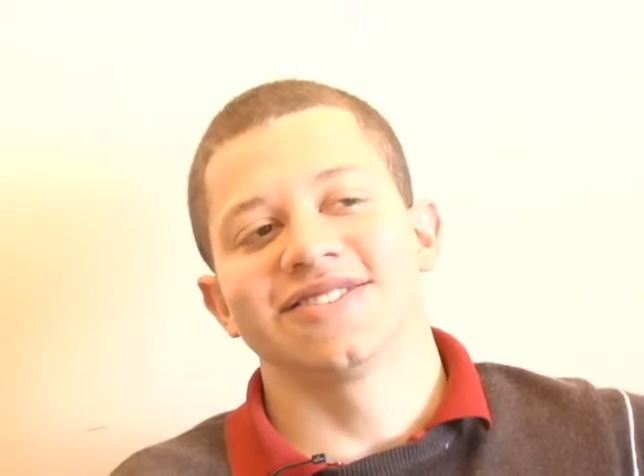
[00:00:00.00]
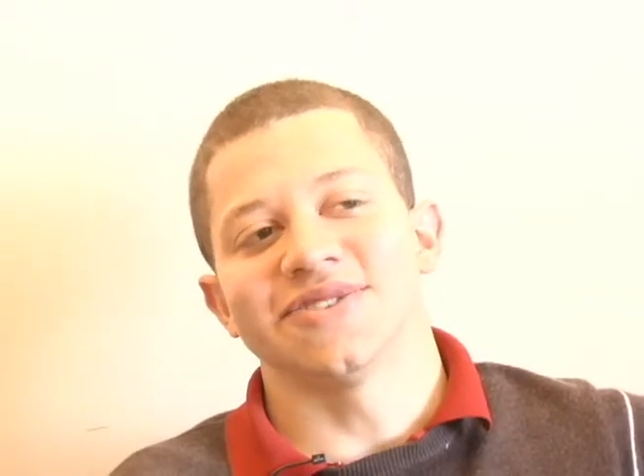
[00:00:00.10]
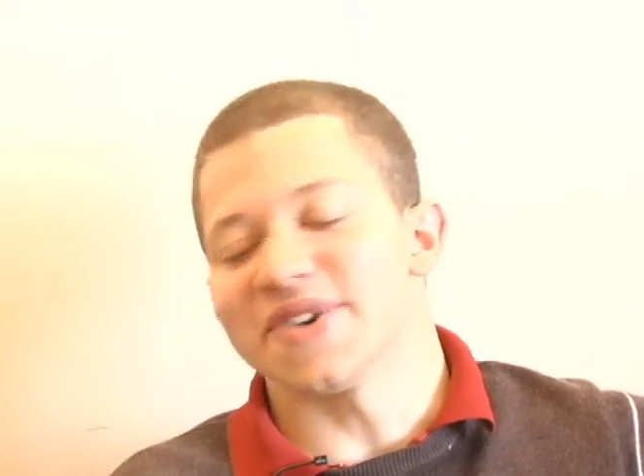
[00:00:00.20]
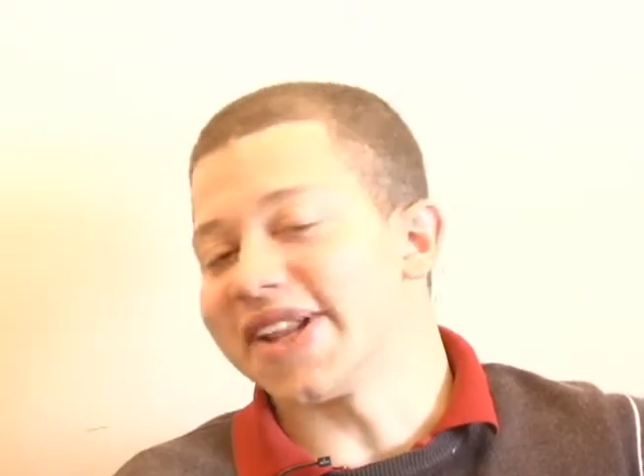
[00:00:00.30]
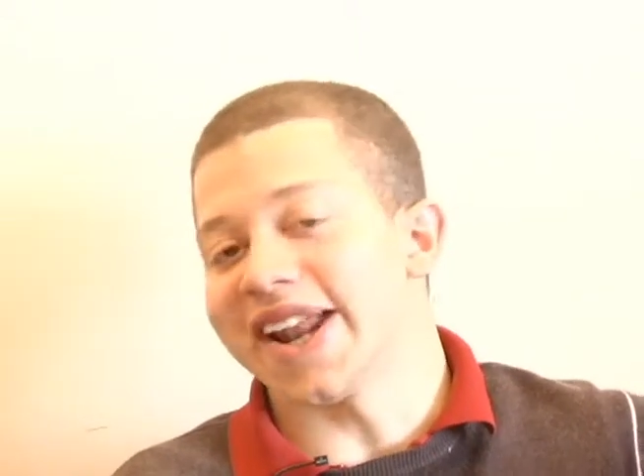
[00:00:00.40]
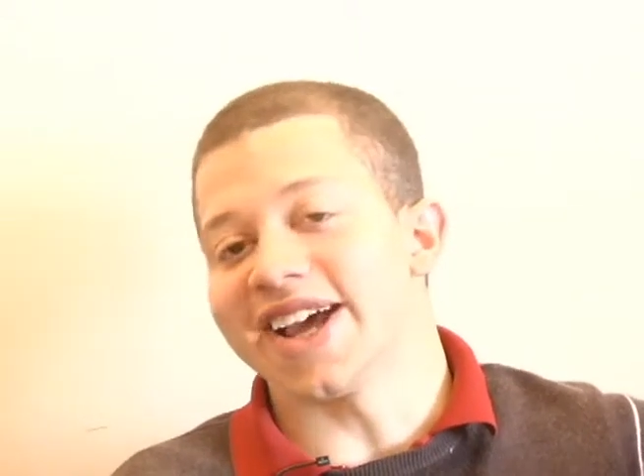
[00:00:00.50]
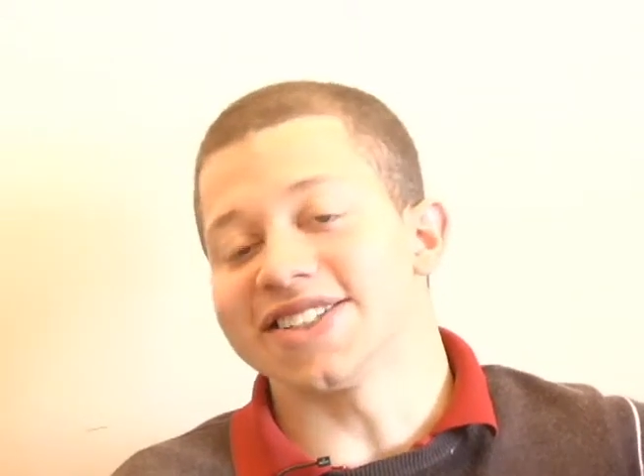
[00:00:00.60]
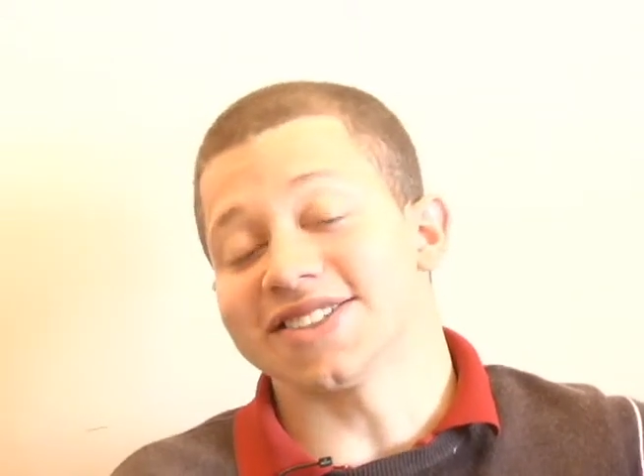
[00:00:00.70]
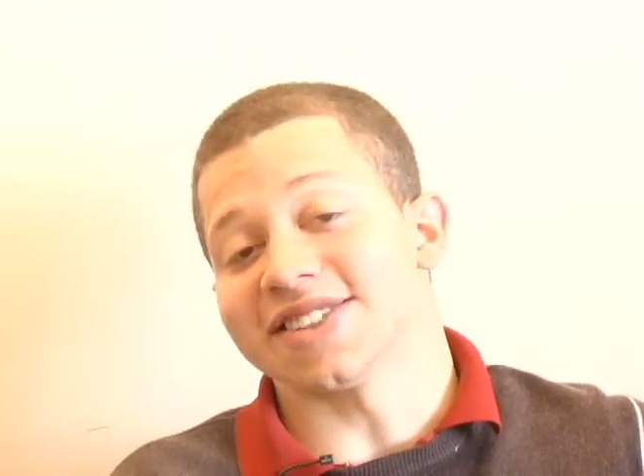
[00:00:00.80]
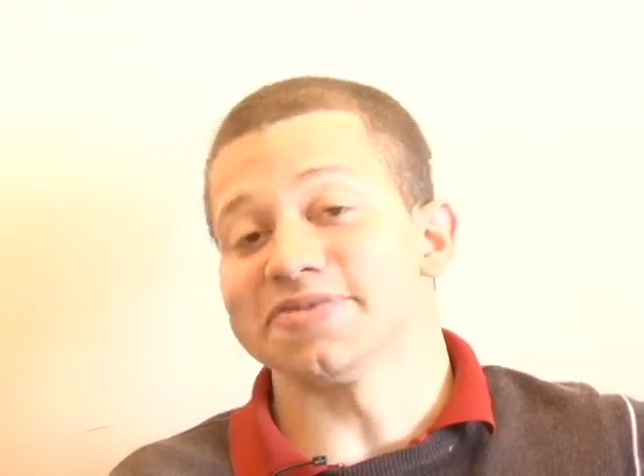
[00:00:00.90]
really
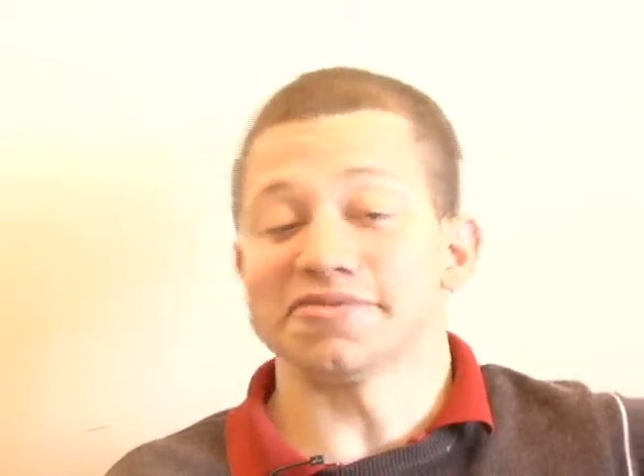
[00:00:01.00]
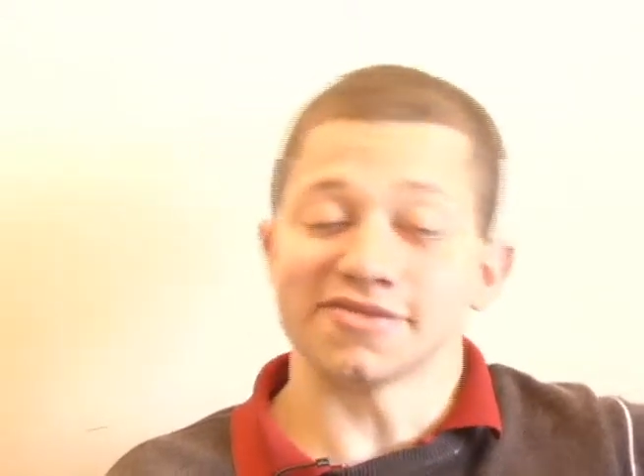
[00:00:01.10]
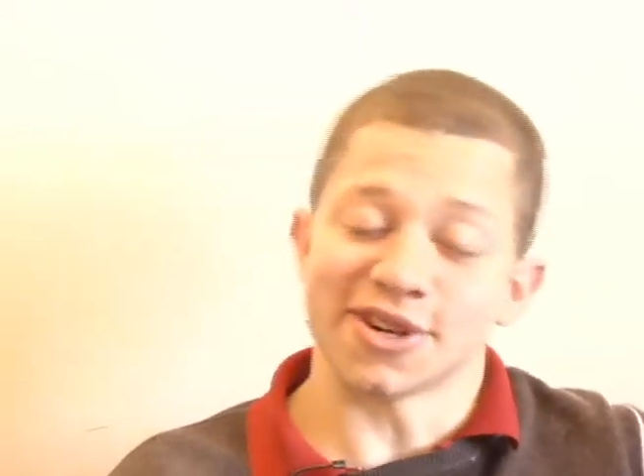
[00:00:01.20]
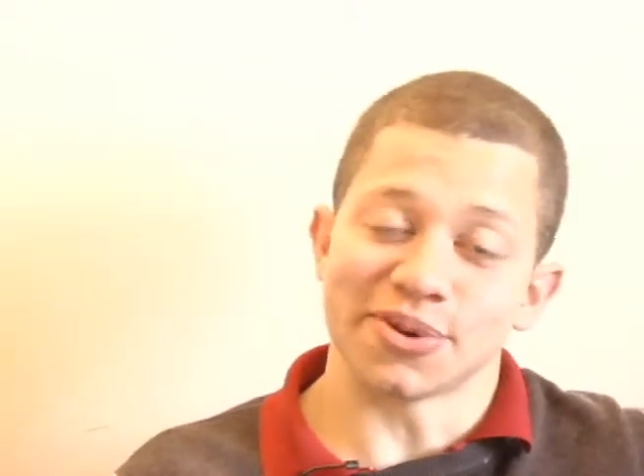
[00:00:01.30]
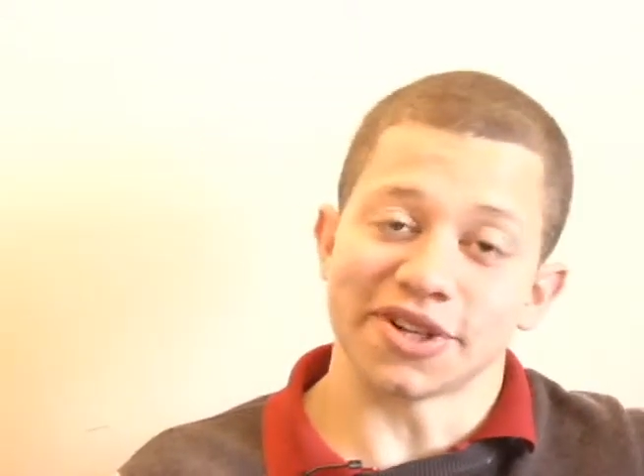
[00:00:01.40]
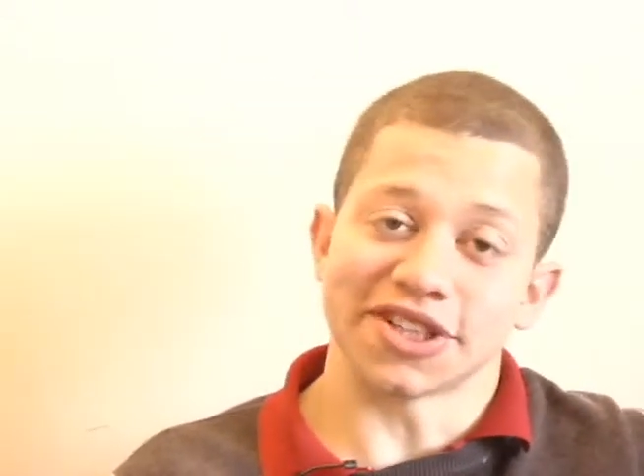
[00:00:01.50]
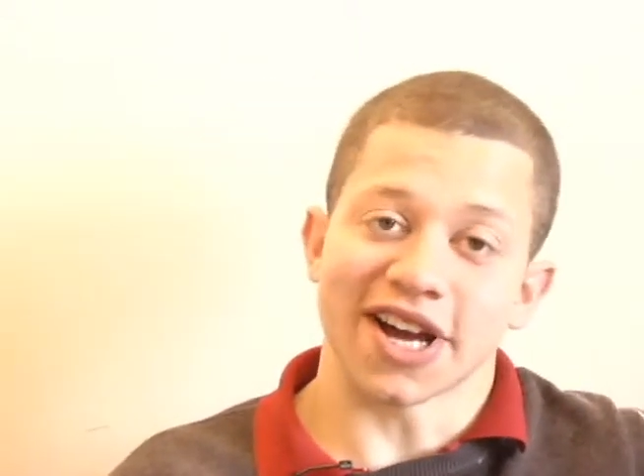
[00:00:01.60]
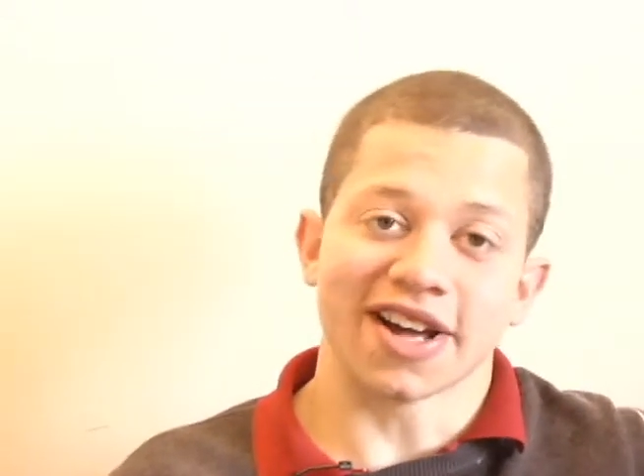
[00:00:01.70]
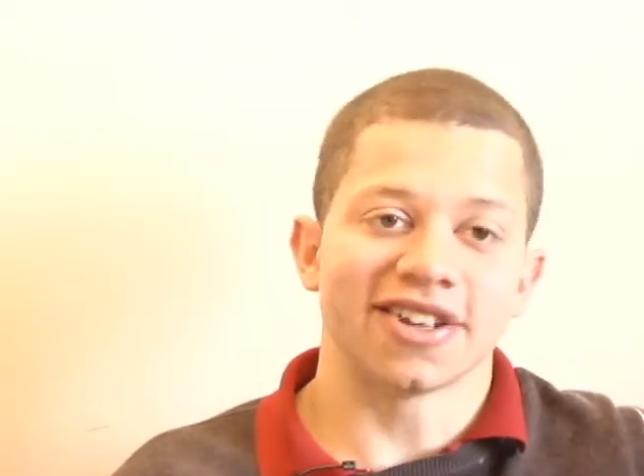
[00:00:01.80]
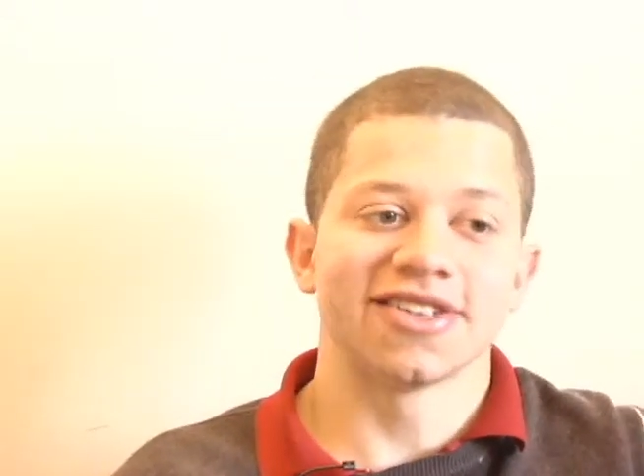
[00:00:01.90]
nice. I'm an only
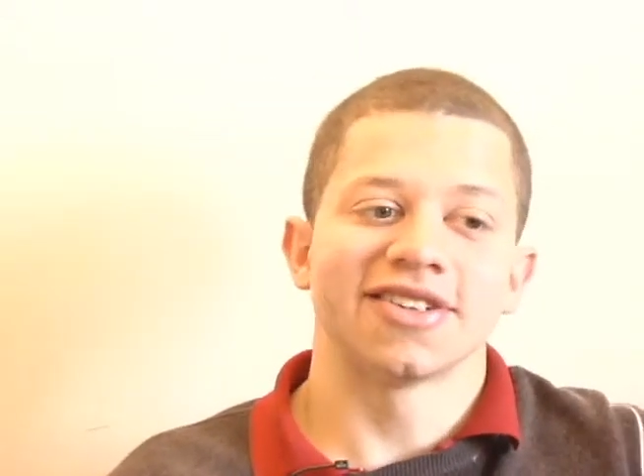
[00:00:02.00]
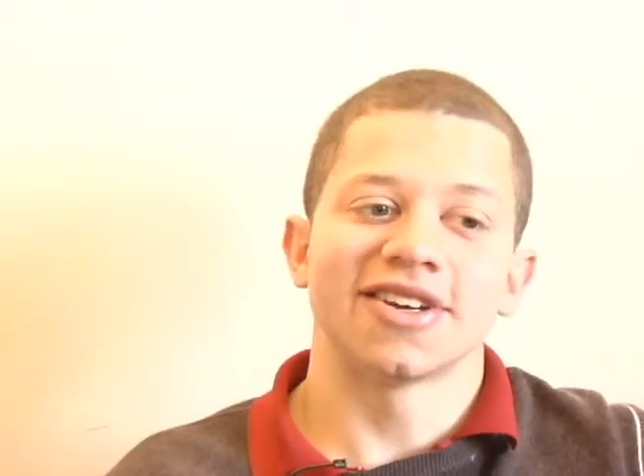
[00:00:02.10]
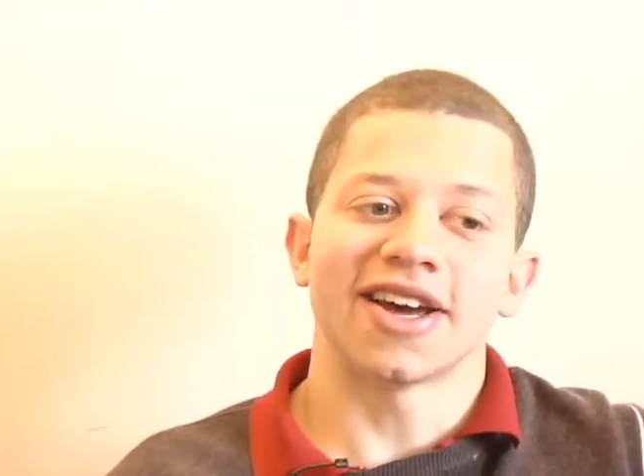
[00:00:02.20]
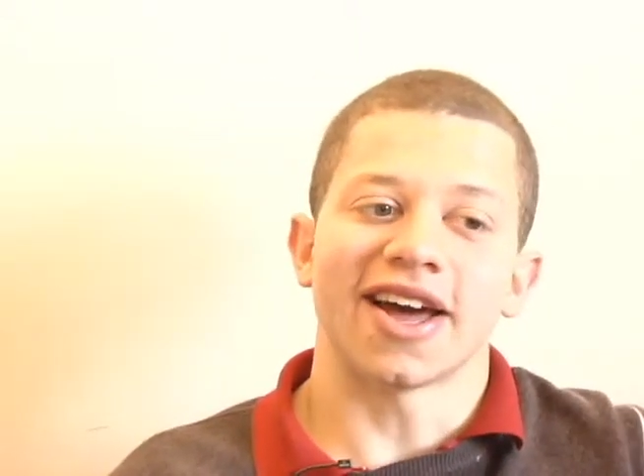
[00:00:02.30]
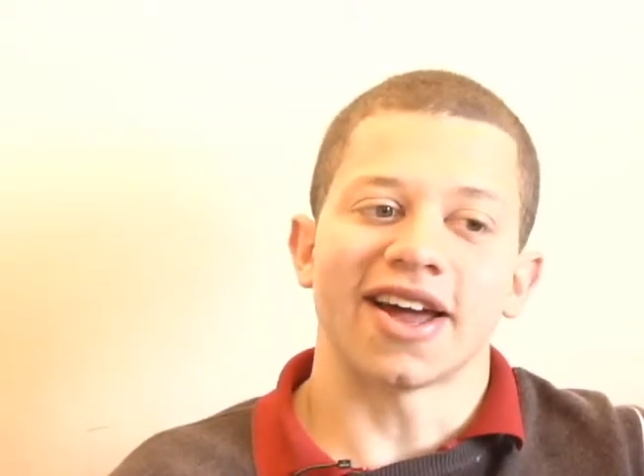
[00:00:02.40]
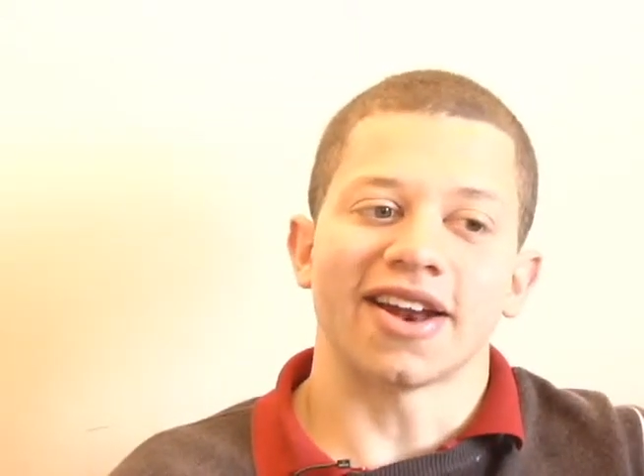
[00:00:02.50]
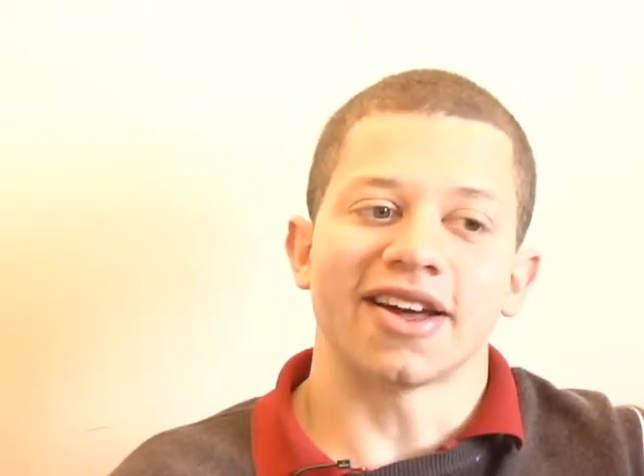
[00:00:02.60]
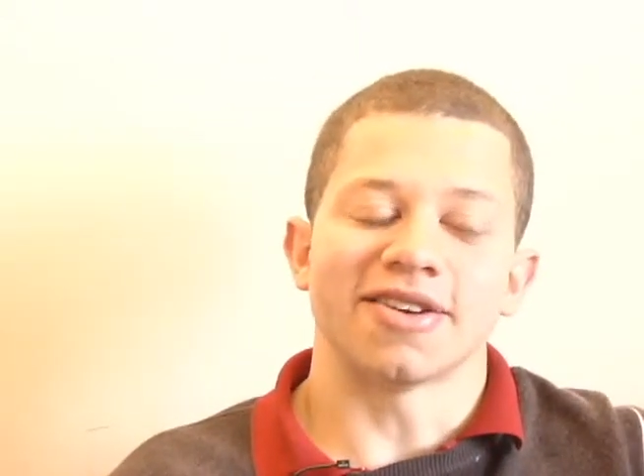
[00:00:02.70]
child, and